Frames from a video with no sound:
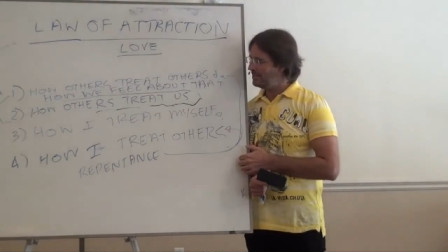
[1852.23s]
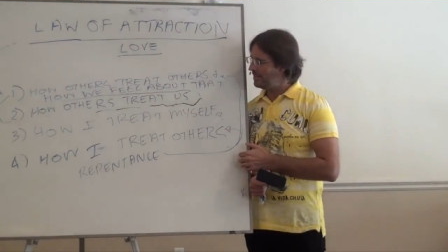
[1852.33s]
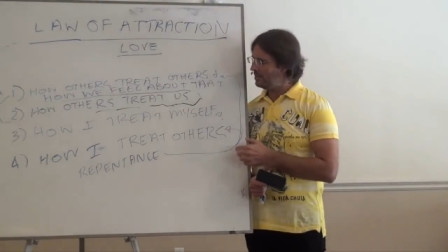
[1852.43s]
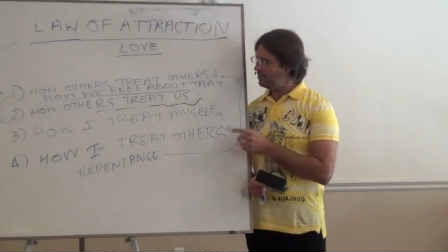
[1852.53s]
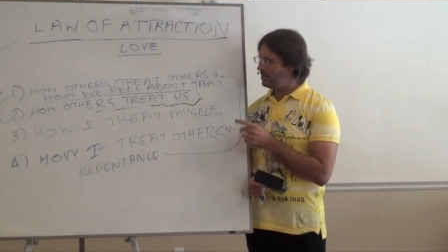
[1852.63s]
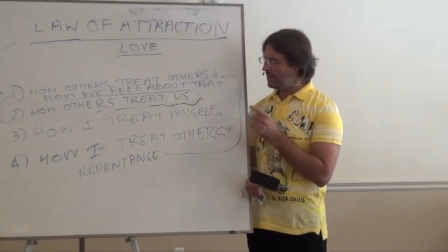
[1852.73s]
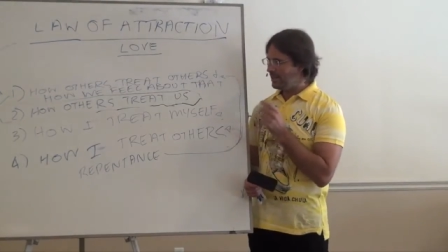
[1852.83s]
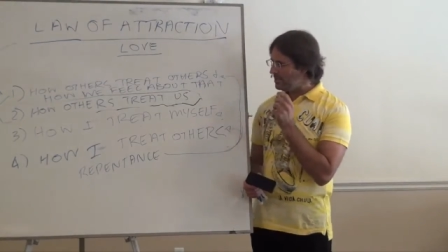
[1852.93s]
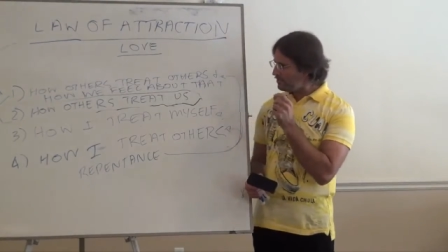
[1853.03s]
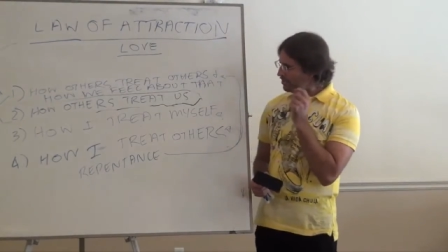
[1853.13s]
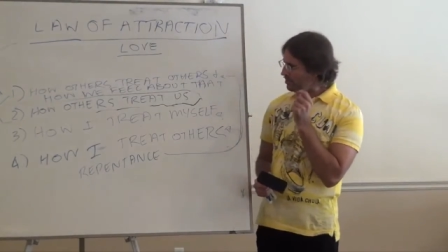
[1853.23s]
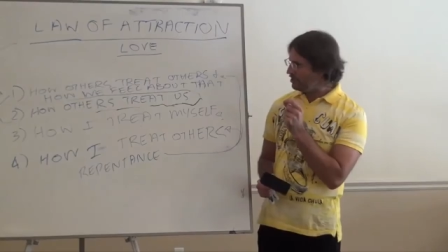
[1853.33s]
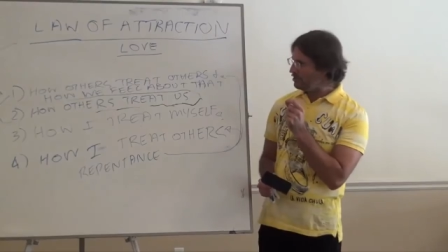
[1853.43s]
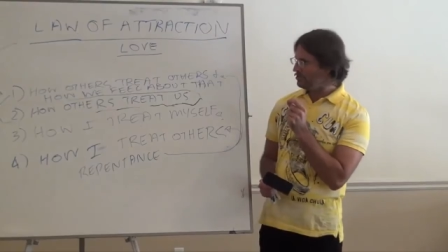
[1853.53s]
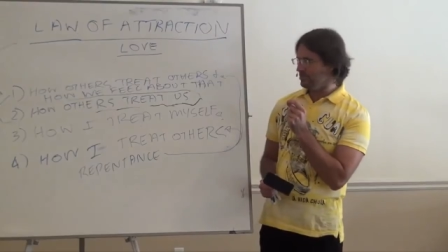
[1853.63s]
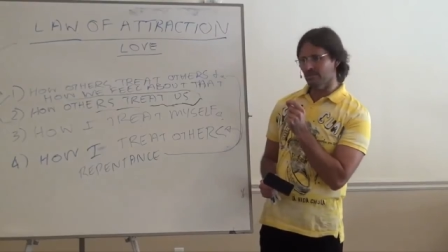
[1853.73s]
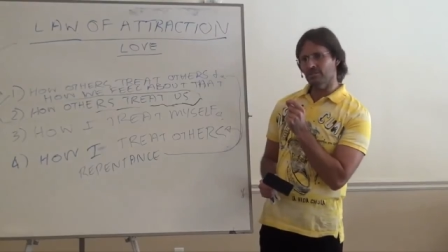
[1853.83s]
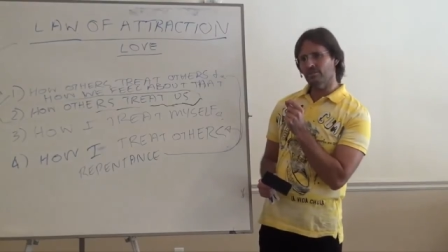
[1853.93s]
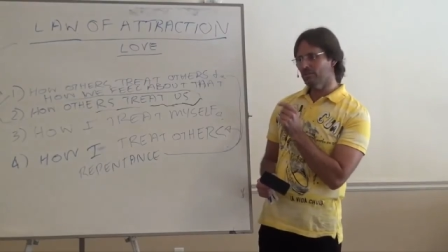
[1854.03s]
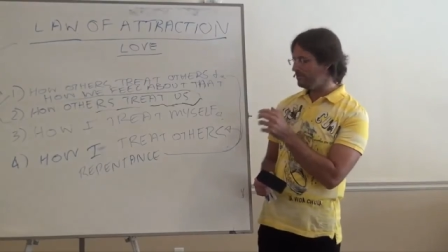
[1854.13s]
Now, any
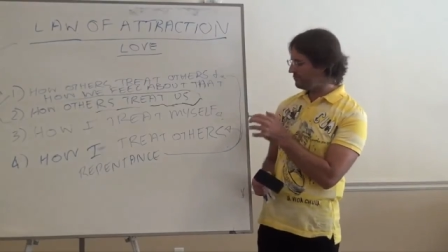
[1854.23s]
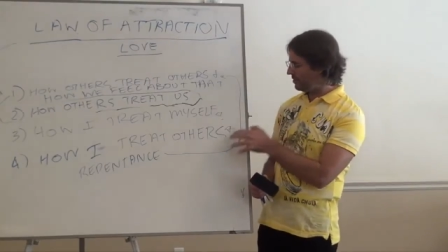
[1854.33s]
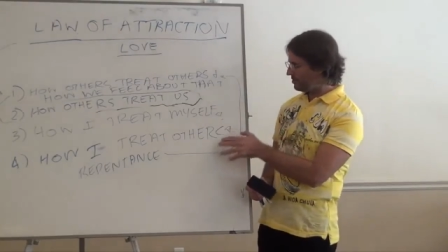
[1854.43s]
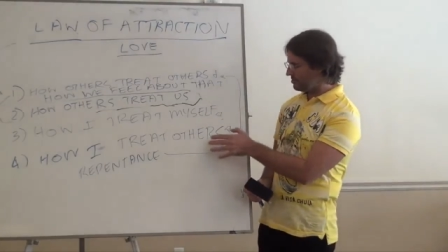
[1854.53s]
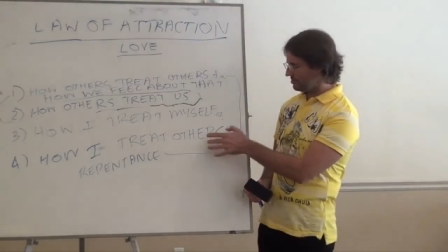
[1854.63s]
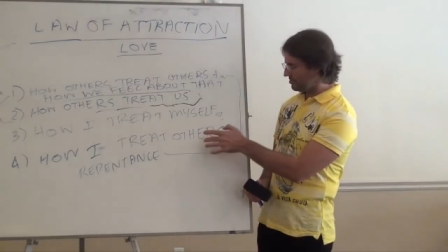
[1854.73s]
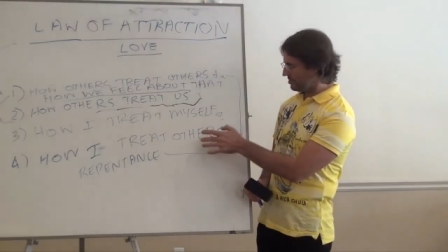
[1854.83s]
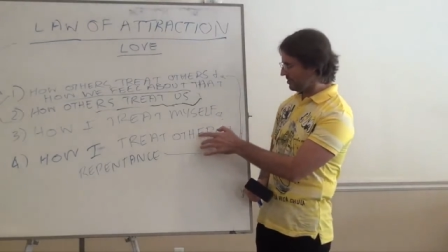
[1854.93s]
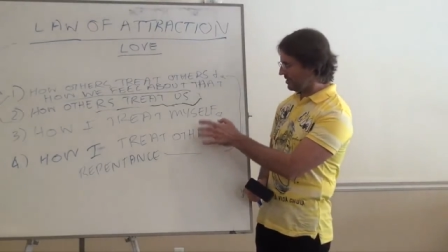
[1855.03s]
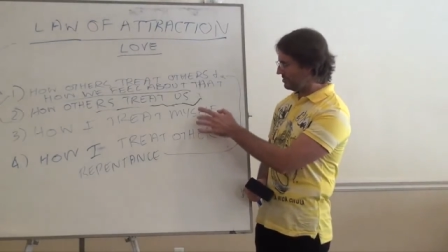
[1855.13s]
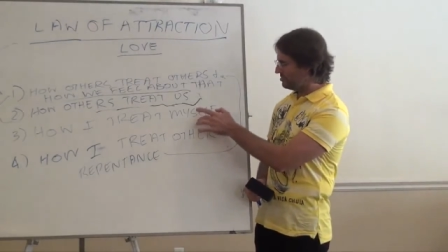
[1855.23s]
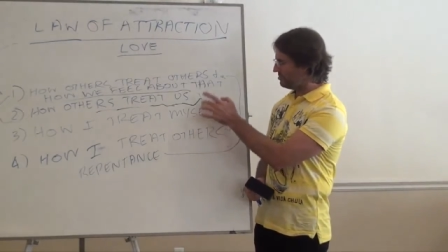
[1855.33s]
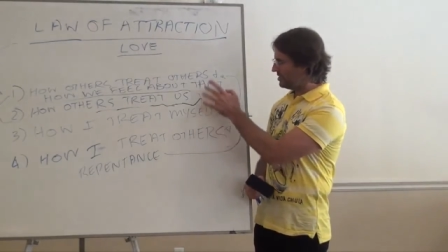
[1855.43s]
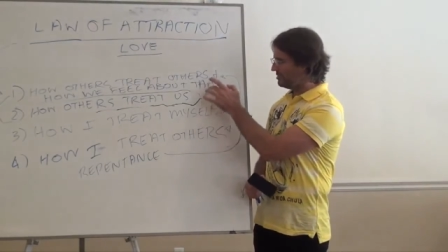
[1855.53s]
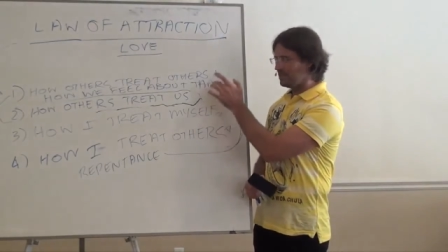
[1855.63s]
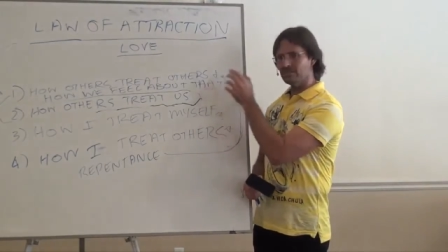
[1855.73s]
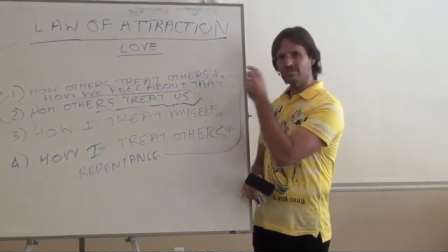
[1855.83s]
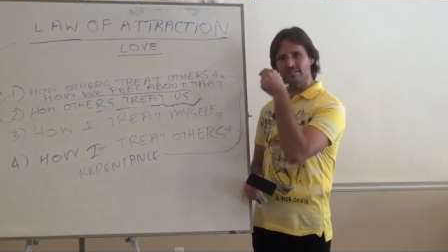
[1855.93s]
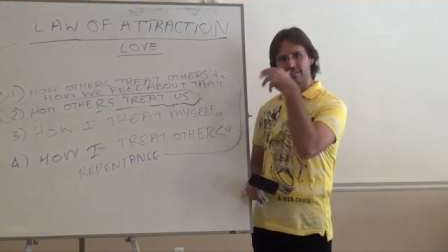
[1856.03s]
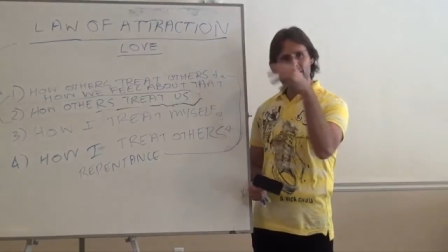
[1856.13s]
person who focuses on these three
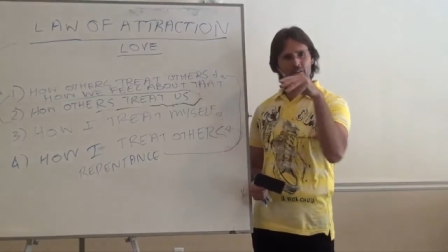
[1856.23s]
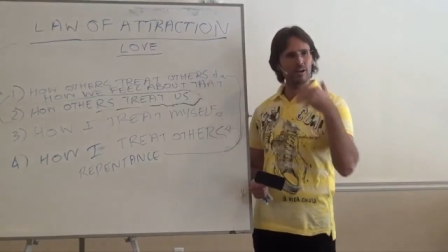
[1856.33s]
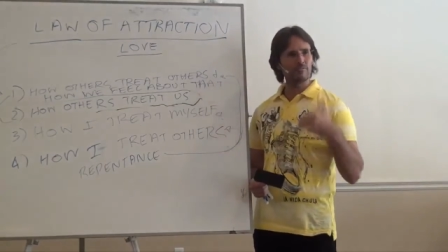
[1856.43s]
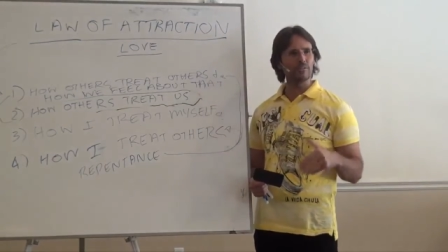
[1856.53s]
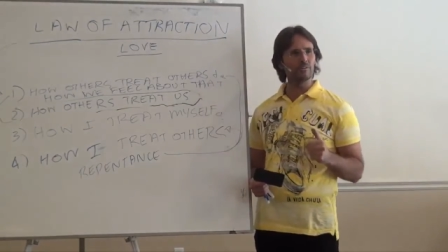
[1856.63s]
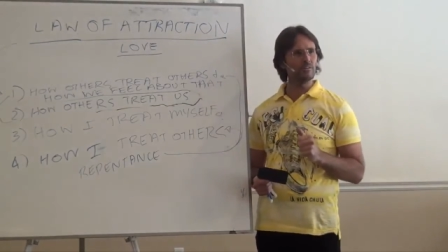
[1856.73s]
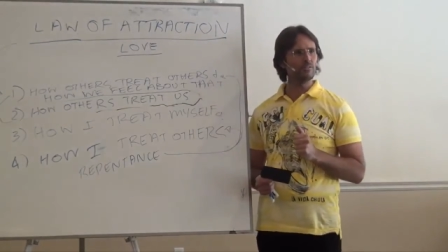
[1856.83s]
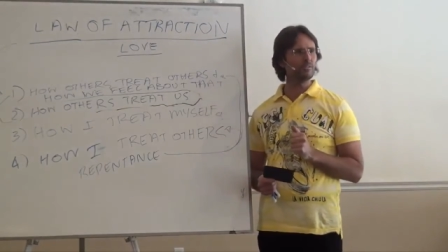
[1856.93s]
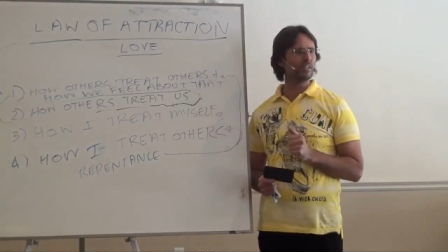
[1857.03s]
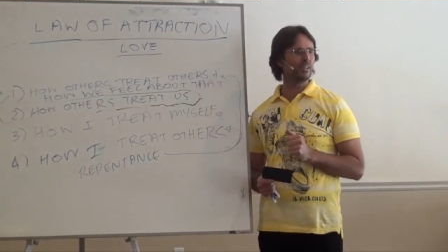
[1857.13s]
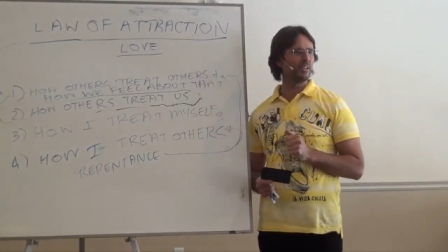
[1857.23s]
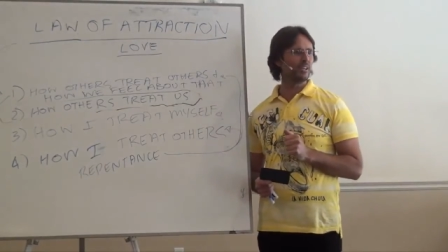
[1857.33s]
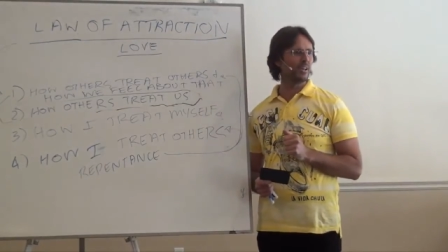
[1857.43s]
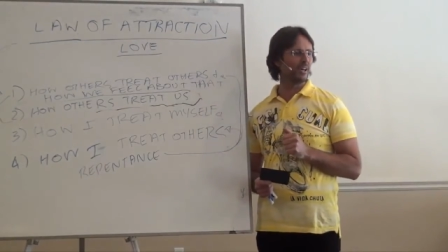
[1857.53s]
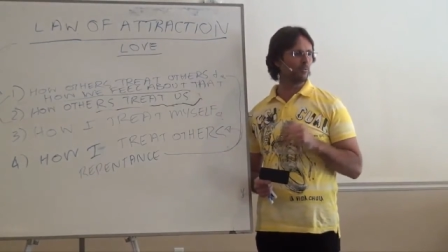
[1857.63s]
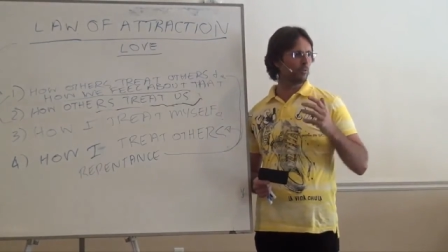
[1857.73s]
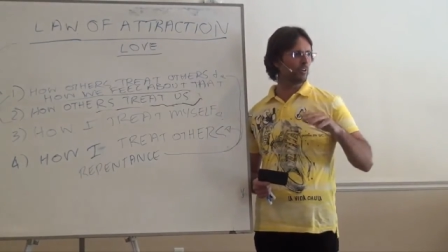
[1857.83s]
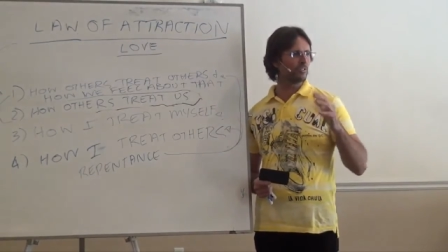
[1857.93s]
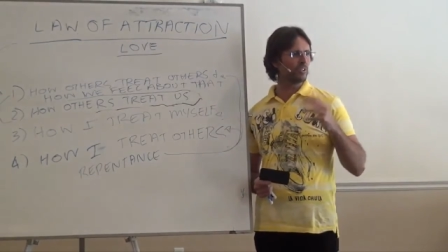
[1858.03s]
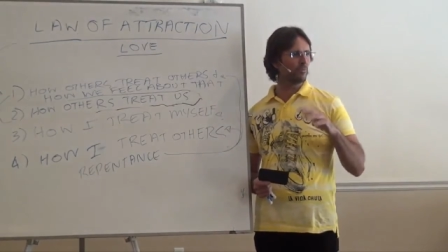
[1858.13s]
things in their life on earth and
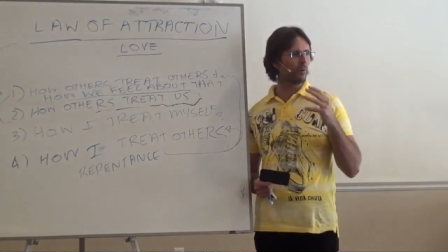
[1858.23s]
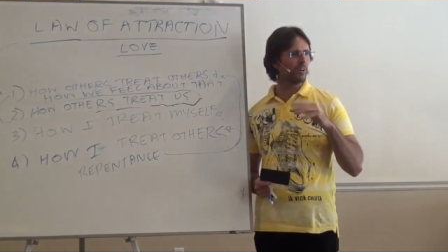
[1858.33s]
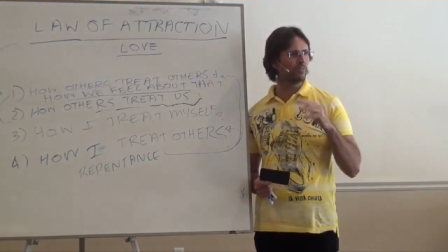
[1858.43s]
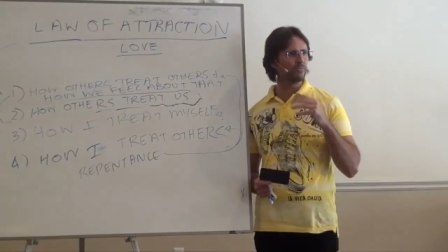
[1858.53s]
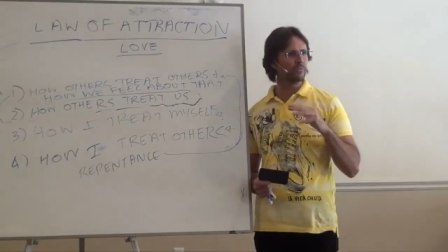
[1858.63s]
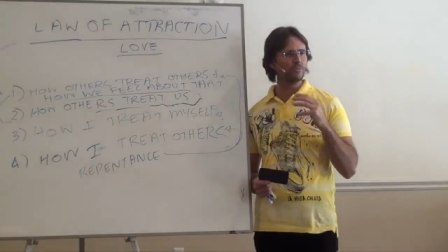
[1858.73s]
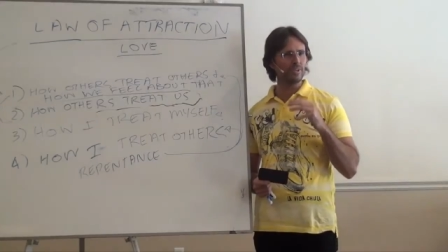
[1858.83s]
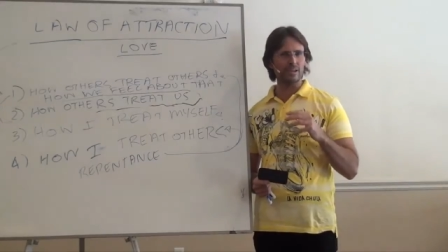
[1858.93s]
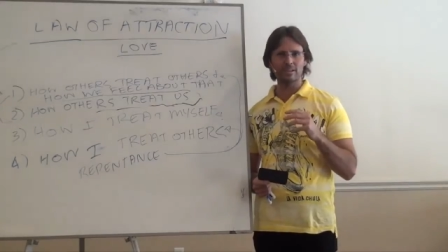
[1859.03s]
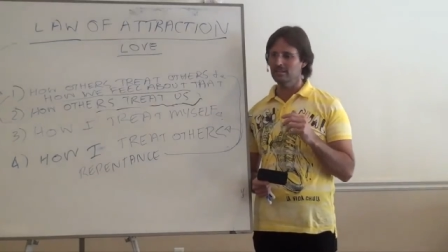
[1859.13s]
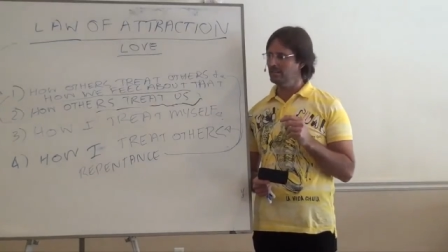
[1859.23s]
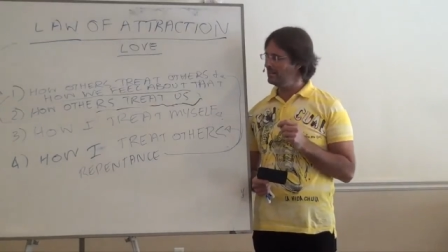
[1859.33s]
works their way through that,